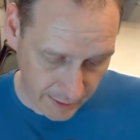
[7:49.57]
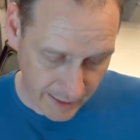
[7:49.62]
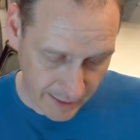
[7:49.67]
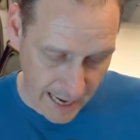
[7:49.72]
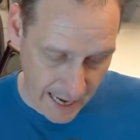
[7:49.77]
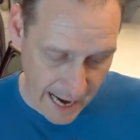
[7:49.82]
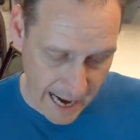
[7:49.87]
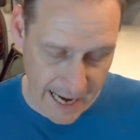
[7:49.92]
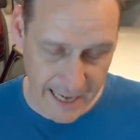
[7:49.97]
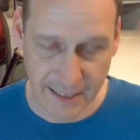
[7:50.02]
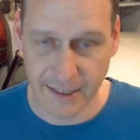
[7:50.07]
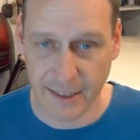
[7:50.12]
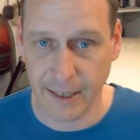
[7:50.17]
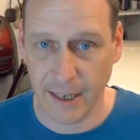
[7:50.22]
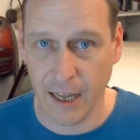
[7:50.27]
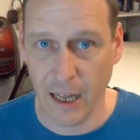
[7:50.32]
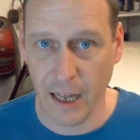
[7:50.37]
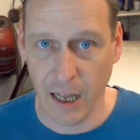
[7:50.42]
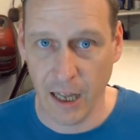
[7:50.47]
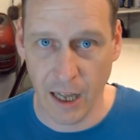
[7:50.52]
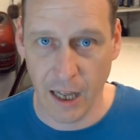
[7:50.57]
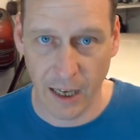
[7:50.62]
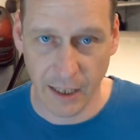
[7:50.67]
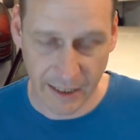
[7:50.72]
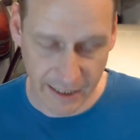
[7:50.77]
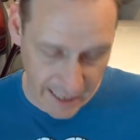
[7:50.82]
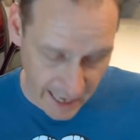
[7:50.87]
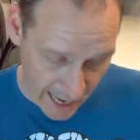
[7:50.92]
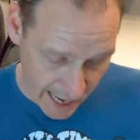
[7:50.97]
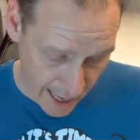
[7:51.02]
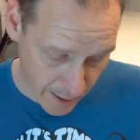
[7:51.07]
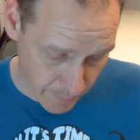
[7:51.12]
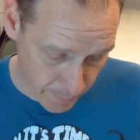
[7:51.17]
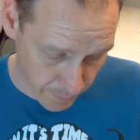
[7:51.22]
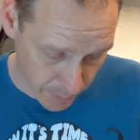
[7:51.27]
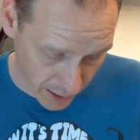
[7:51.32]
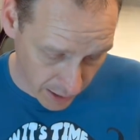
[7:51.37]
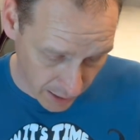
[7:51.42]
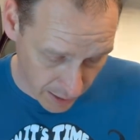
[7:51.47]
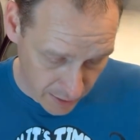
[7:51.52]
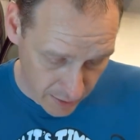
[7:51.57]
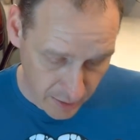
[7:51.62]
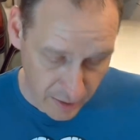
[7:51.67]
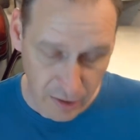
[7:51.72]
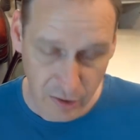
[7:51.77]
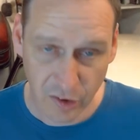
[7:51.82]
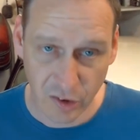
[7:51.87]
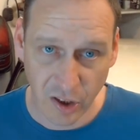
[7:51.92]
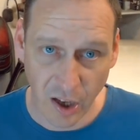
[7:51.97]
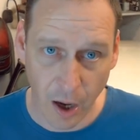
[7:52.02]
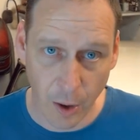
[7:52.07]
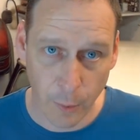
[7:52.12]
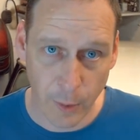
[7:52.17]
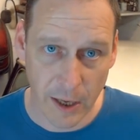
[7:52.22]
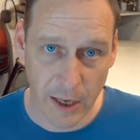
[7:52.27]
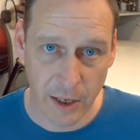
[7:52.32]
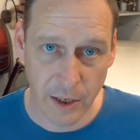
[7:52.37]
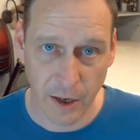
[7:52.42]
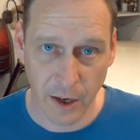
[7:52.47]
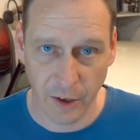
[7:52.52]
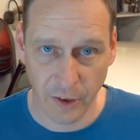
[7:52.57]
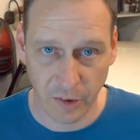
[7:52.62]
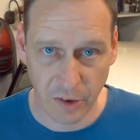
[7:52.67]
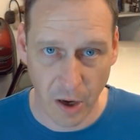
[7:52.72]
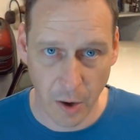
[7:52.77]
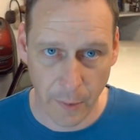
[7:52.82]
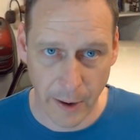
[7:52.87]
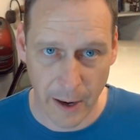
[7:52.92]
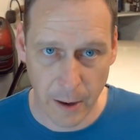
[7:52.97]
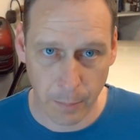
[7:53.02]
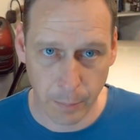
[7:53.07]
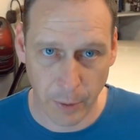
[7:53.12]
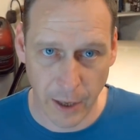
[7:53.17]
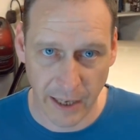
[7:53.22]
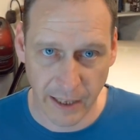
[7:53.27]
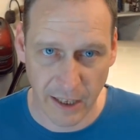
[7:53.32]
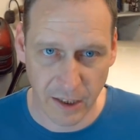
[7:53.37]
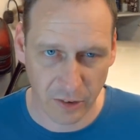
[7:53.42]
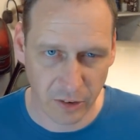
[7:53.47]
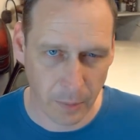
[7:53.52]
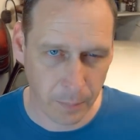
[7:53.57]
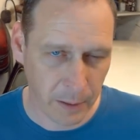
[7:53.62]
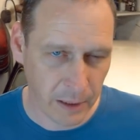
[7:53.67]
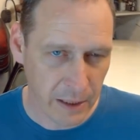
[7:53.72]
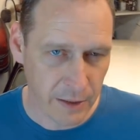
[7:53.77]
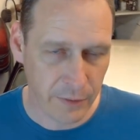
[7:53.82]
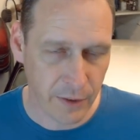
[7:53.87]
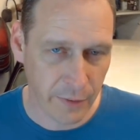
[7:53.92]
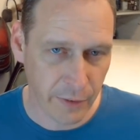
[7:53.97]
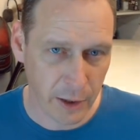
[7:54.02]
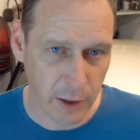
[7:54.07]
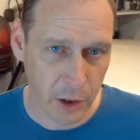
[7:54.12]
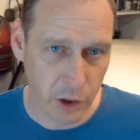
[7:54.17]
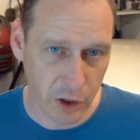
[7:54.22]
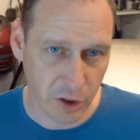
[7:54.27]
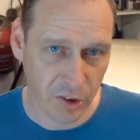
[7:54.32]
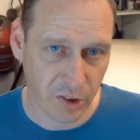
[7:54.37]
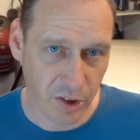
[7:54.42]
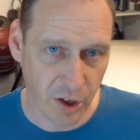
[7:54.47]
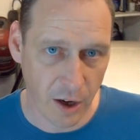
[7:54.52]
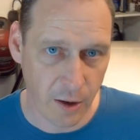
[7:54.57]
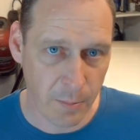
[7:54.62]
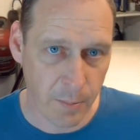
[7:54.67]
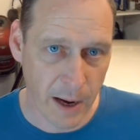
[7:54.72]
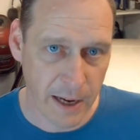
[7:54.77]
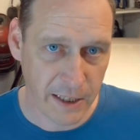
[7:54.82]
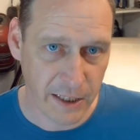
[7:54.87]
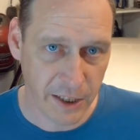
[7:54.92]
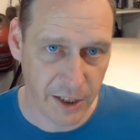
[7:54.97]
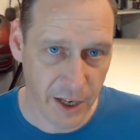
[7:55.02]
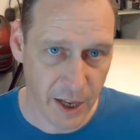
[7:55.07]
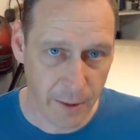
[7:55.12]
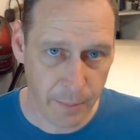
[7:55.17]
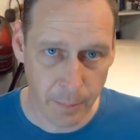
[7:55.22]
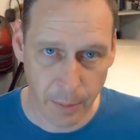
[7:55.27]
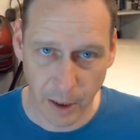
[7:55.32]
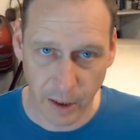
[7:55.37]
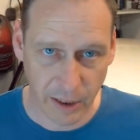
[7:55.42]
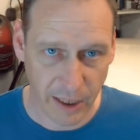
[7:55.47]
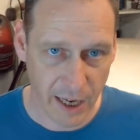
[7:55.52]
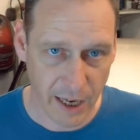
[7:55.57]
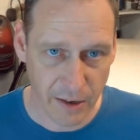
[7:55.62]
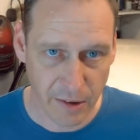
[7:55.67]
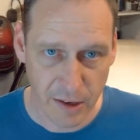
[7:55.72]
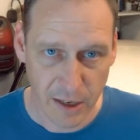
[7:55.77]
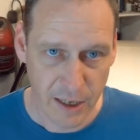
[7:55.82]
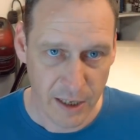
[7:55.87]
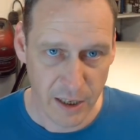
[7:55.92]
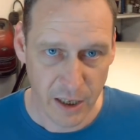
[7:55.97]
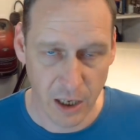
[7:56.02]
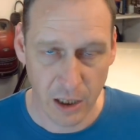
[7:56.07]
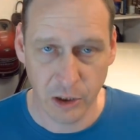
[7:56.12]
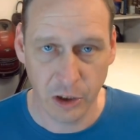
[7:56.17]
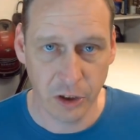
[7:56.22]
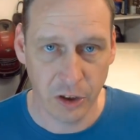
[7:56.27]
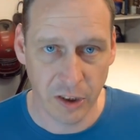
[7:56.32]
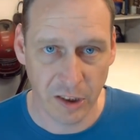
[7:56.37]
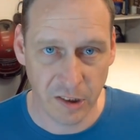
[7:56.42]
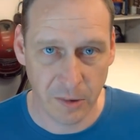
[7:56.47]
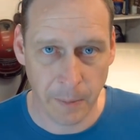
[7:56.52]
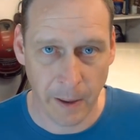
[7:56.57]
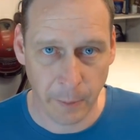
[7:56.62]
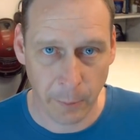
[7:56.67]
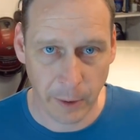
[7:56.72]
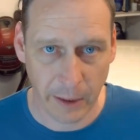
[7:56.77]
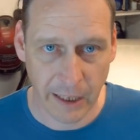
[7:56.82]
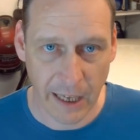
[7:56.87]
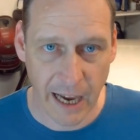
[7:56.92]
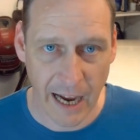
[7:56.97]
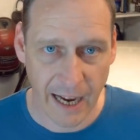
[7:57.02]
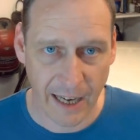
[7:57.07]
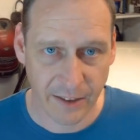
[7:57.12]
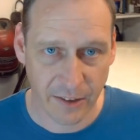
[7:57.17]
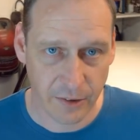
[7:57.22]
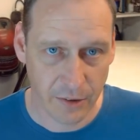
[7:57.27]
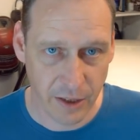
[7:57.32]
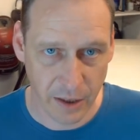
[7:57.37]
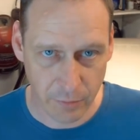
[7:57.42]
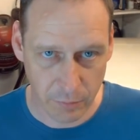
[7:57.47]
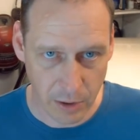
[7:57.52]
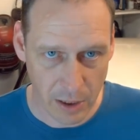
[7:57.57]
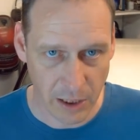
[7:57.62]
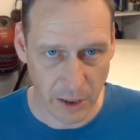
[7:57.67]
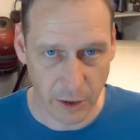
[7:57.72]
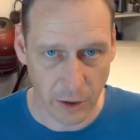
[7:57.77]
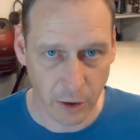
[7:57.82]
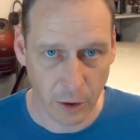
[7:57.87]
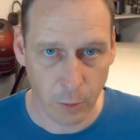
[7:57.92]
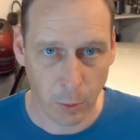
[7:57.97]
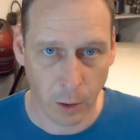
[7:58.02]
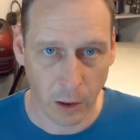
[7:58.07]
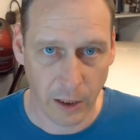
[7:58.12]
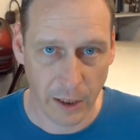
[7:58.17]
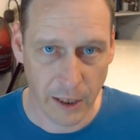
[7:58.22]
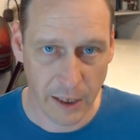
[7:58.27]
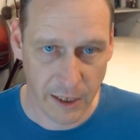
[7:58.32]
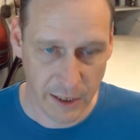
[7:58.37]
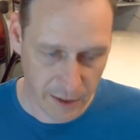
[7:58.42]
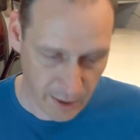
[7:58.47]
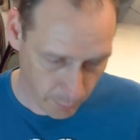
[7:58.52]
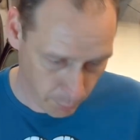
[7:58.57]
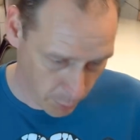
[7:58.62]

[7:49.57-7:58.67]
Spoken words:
CAD camber toe-in and toe-out brackets. I believe they've only just started making them, but again, as you'd expect with CAD, they're really good quality, they